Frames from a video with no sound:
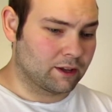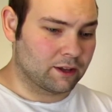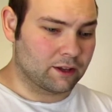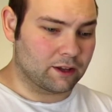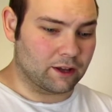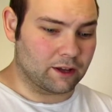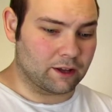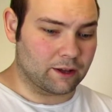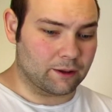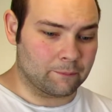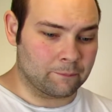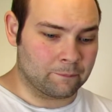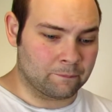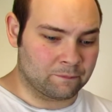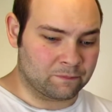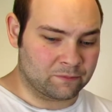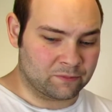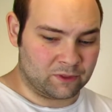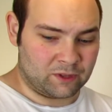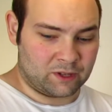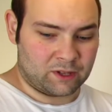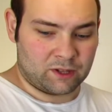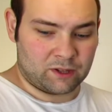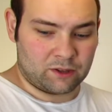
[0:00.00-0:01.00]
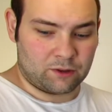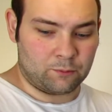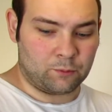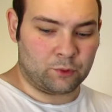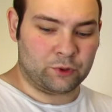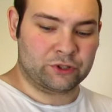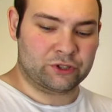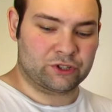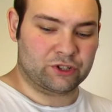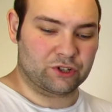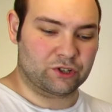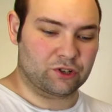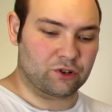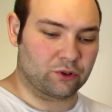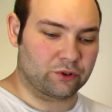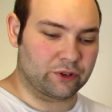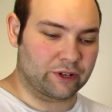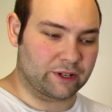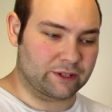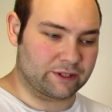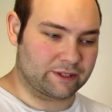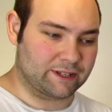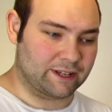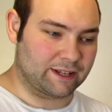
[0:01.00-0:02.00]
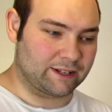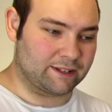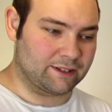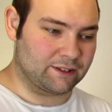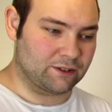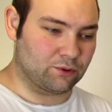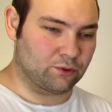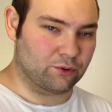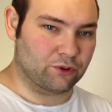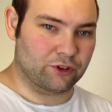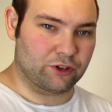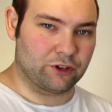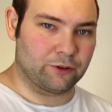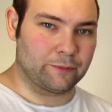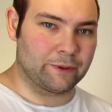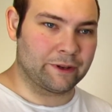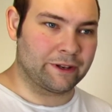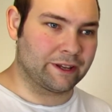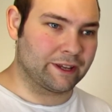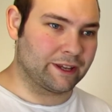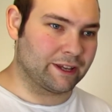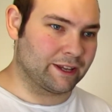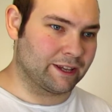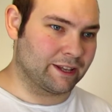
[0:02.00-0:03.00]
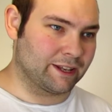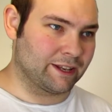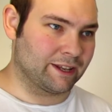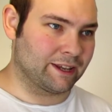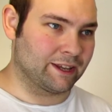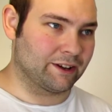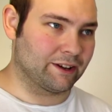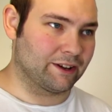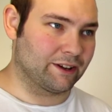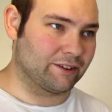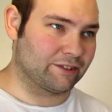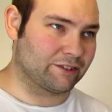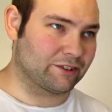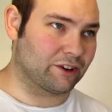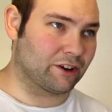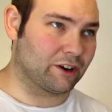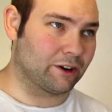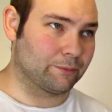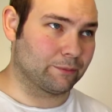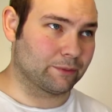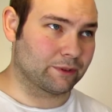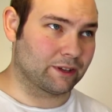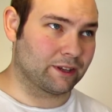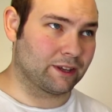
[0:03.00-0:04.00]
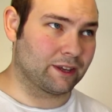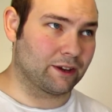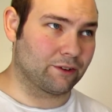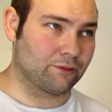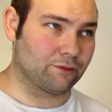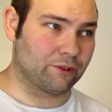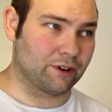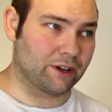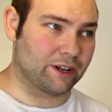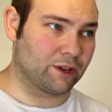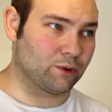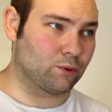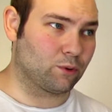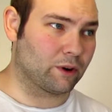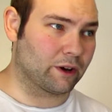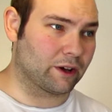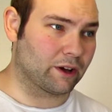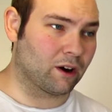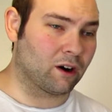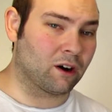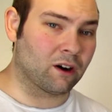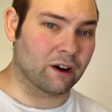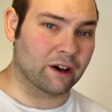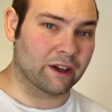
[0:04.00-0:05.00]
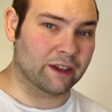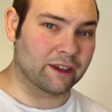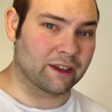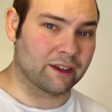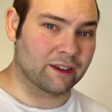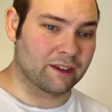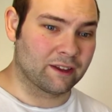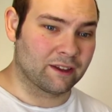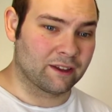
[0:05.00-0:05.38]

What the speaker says: The moisture content or the humidity in here at times can get really quite high,